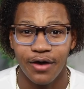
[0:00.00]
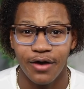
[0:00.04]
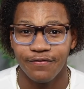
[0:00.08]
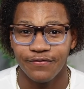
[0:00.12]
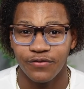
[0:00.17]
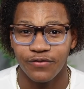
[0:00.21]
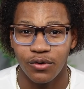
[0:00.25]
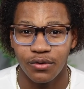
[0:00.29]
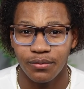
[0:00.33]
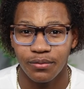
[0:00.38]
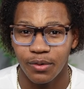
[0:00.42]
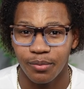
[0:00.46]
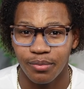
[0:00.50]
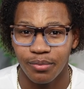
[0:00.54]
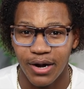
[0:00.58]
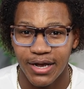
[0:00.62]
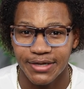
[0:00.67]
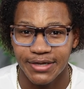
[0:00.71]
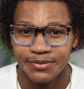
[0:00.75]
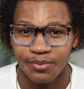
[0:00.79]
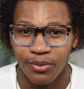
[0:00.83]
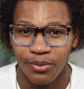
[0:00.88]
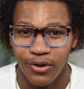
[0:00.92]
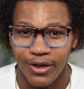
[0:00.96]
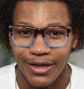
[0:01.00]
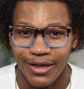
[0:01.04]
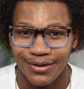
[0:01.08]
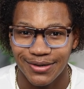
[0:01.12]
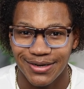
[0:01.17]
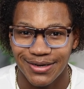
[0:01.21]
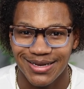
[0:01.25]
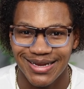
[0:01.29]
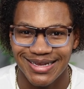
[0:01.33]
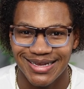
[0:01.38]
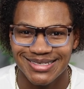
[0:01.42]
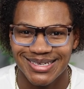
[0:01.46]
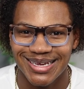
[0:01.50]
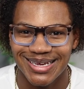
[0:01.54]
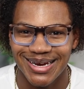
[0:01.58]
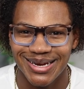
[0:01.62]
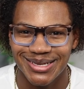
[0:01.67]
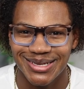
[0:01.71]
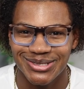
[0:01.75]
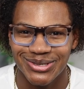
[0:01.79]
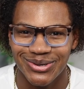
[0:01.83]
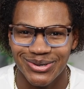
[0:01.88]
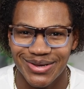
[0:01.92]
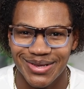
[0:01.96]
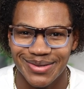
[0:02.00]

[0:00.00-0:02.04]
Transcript: affordable price point. Let's get into